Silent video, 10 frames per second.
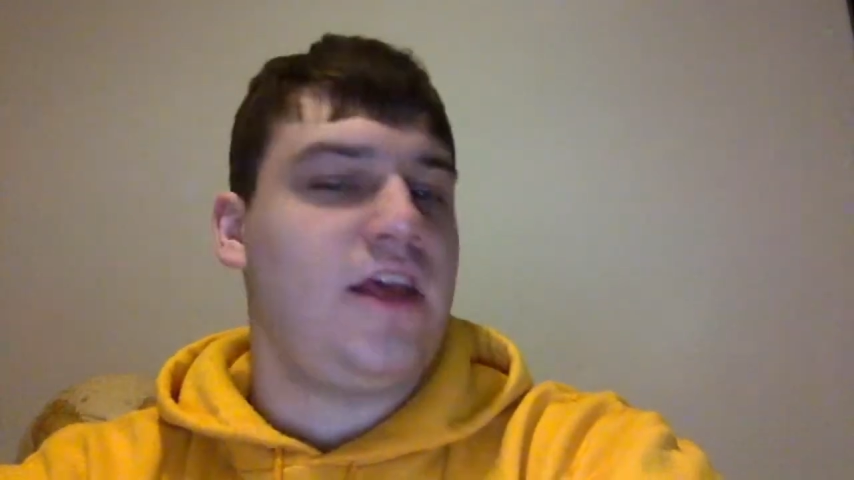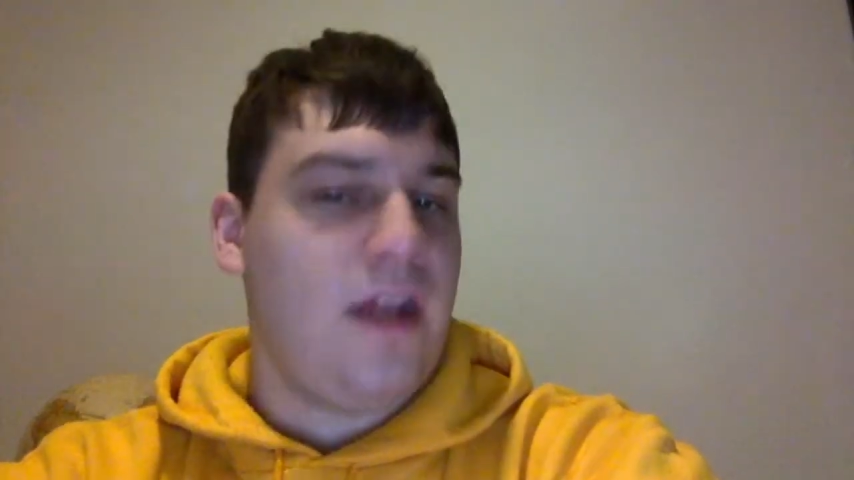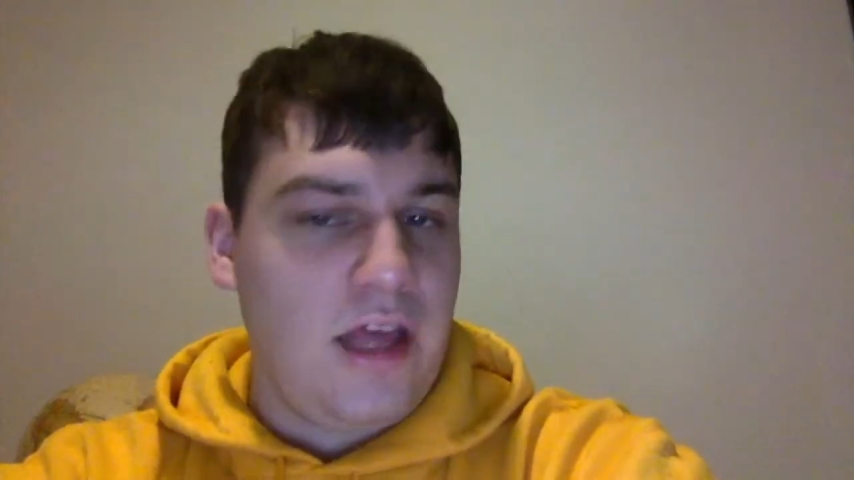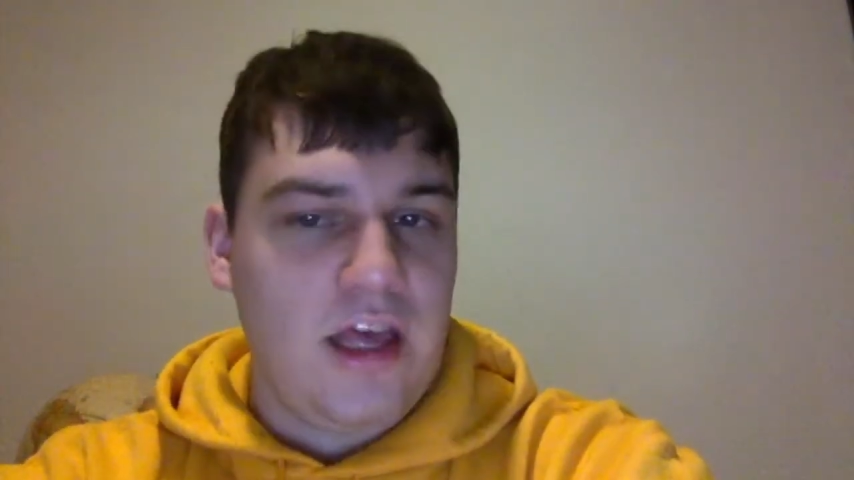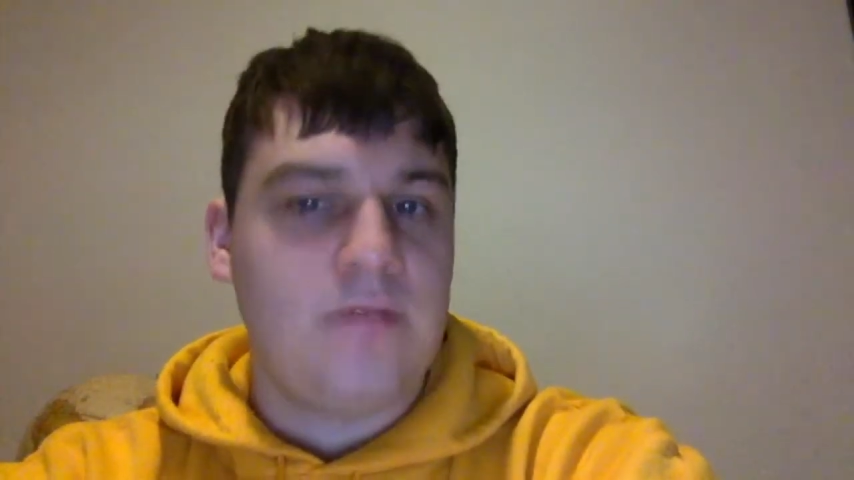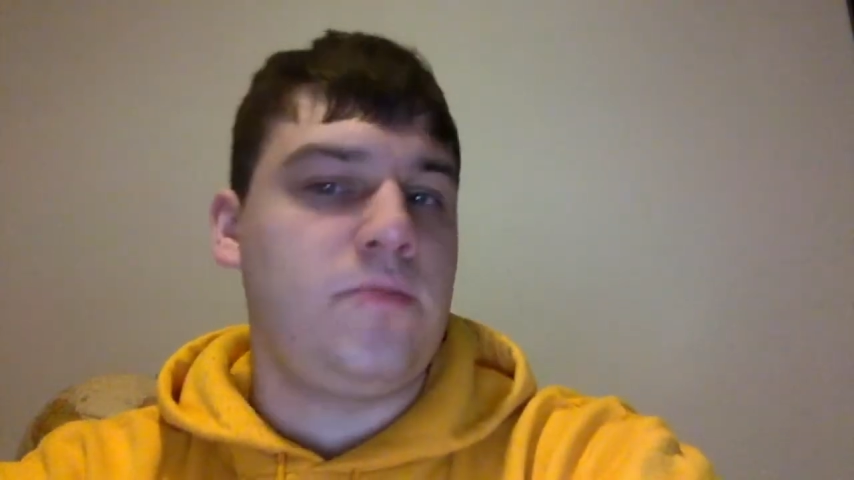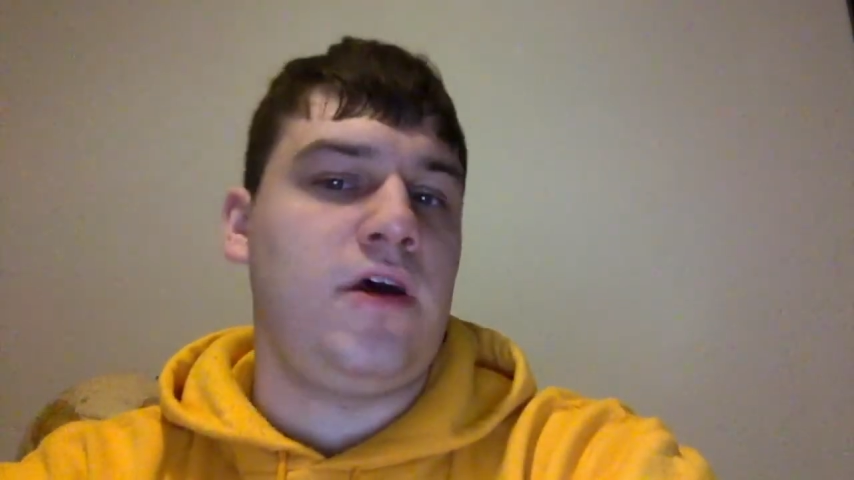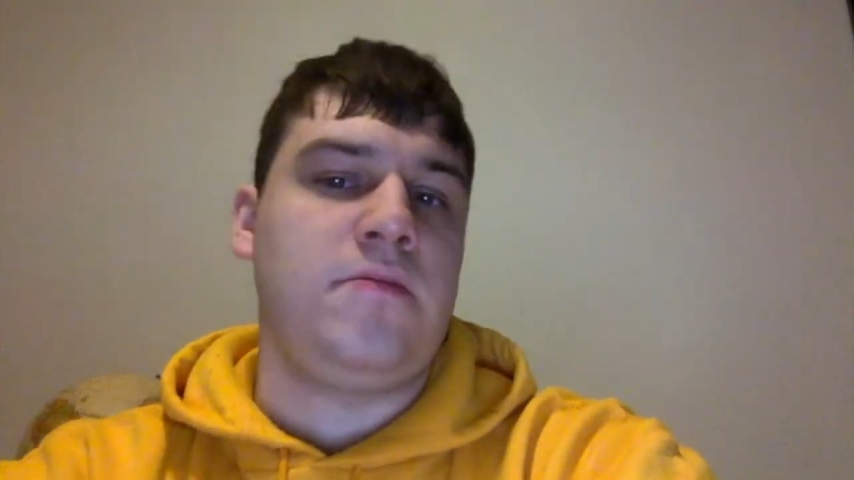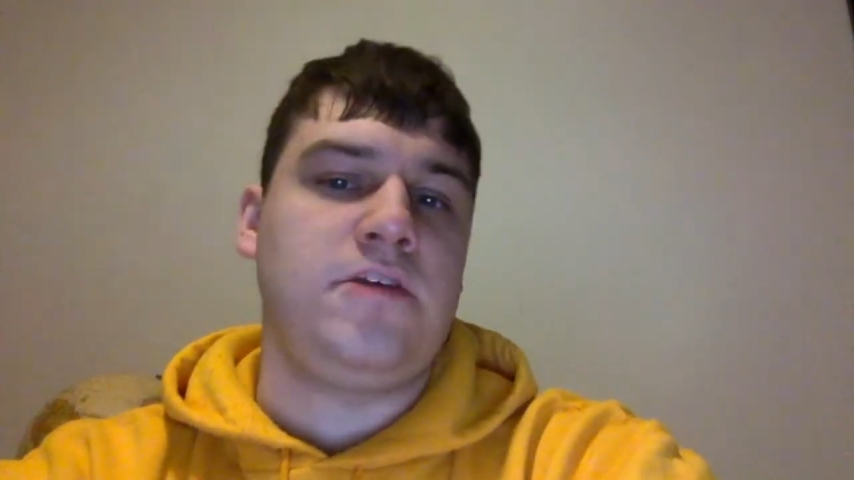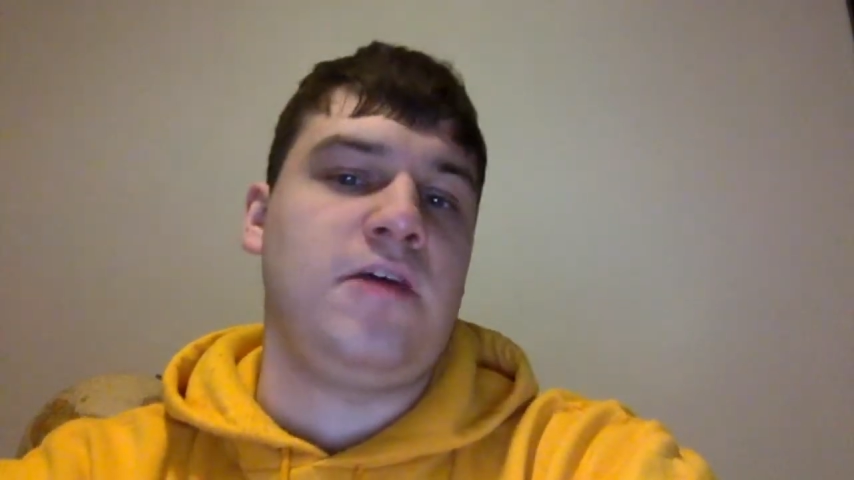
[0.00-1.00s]
to get in,
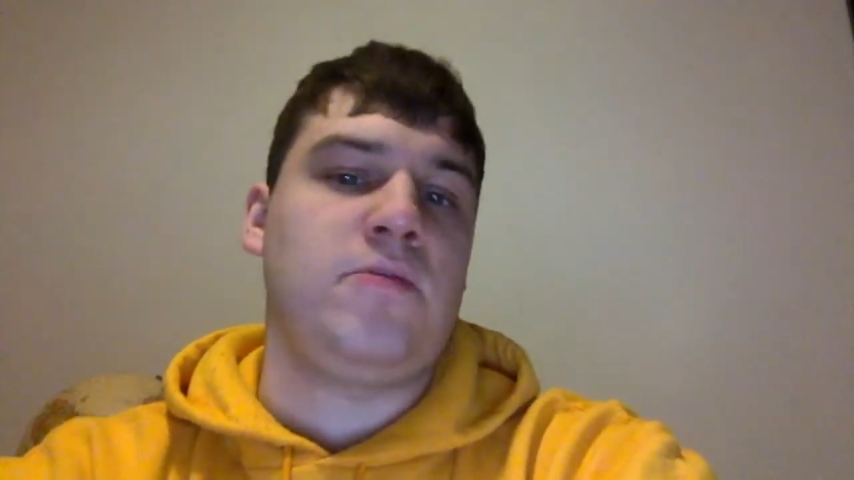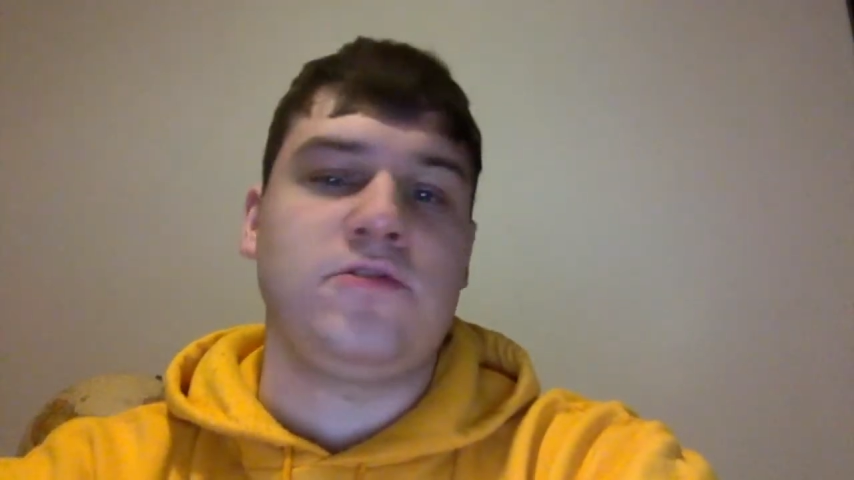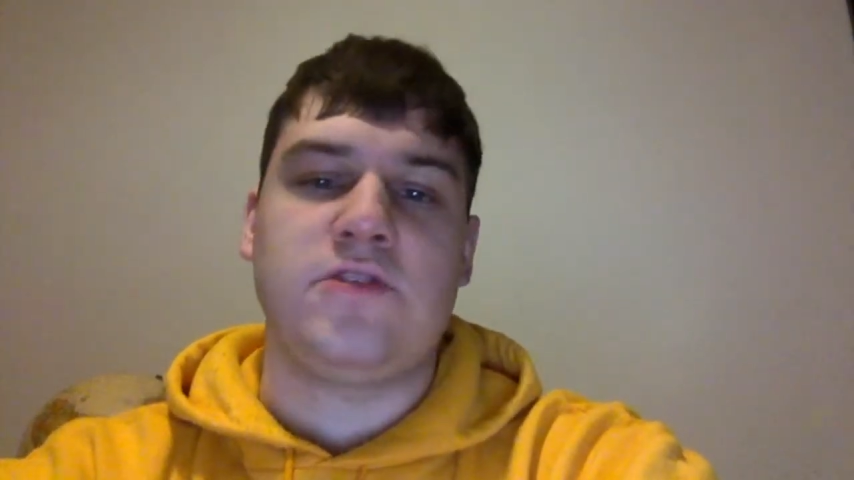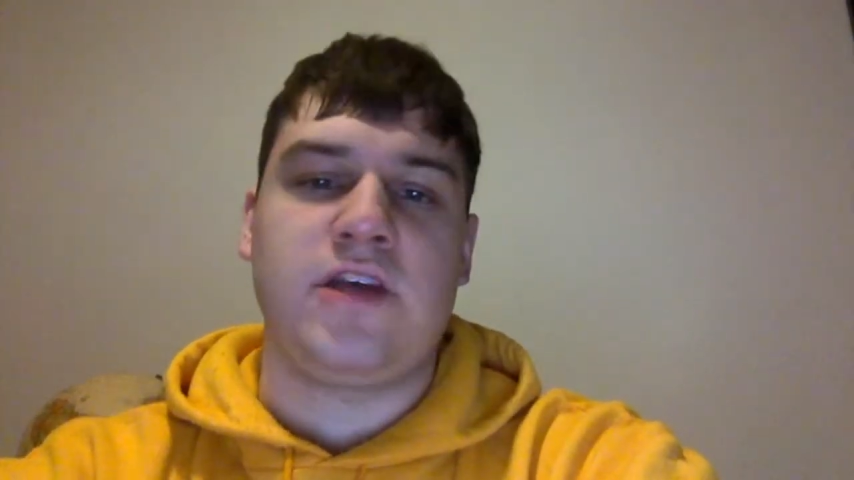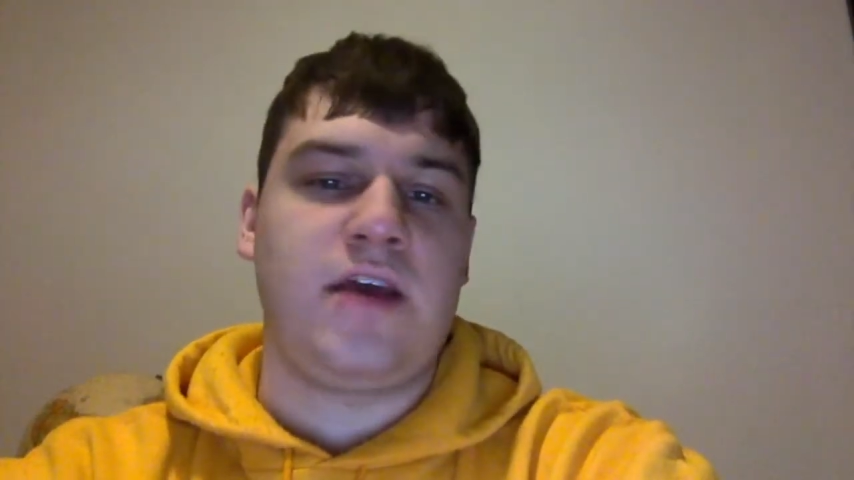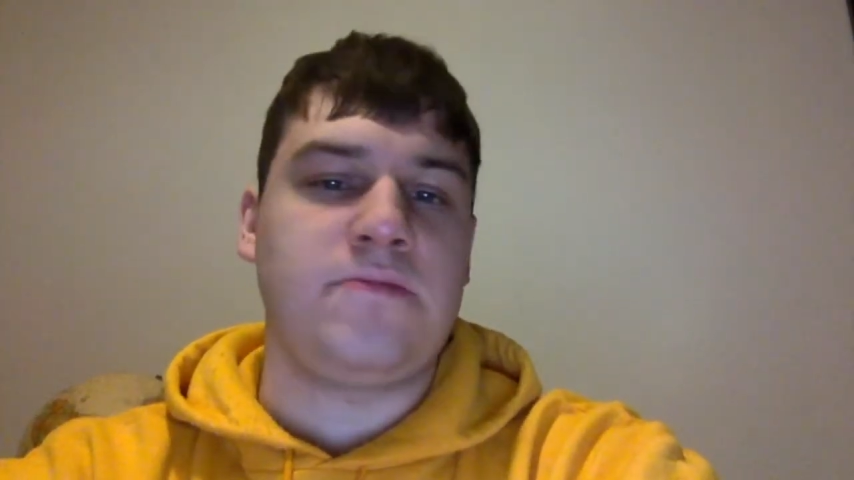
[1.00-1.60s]
but yeah, personally,